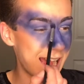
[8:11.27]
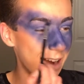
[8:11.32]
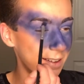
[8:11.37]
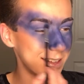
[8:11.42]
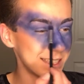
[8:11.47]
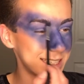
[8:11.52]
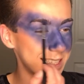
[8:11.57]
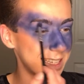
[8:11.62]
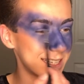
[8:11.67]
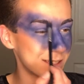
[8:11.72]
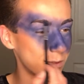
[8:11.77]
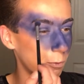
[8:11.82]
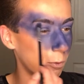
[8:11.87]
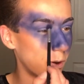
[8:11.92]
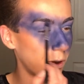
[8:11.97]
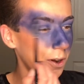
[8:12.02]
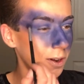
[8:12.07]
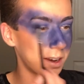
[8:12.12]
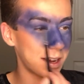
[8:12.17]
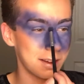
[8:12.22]
how does this
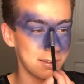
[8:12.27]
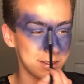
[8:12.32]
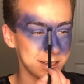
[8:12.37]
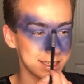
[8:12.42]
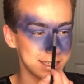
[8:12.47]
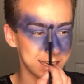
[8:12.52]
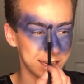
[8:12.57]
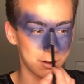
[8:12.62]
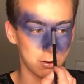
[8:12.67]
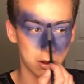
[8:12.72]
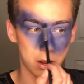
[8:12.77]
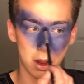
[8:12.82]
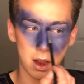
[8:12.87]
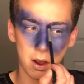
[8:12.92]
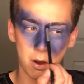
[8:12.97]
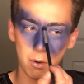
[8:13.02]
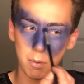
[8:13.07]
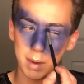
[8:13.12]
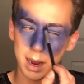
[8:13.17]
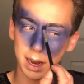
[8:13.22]
work? I was like,
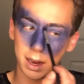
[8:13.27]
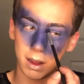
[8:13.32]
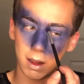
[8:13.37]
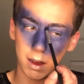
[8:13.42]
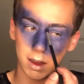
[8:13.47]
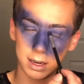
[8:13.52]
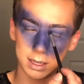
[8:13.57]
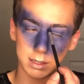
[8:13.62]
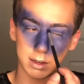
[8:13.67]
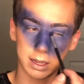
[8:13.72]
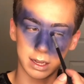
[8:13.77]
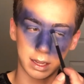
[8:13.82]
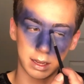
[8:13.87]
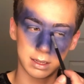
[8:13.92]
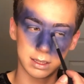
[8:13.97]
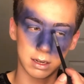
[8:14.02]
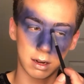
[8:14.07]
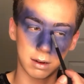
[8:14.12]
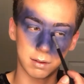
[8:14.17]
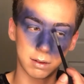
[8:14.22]
oh my god. So I
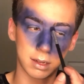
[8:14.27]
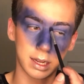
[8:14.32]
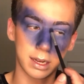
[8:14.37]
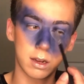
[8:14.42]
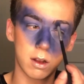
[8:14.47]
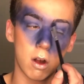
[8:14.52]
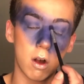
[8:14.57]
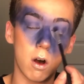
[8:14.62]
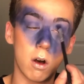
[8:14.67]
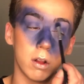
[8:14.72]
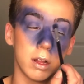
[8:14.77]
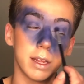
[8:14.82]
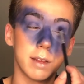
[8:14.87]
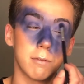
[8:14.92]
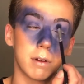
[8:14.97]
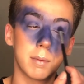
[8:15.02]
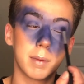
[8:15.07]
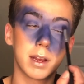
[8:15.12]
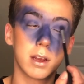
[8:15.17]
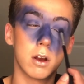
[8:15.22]
like started like
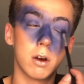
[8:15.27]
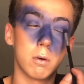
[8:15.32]
calling one of my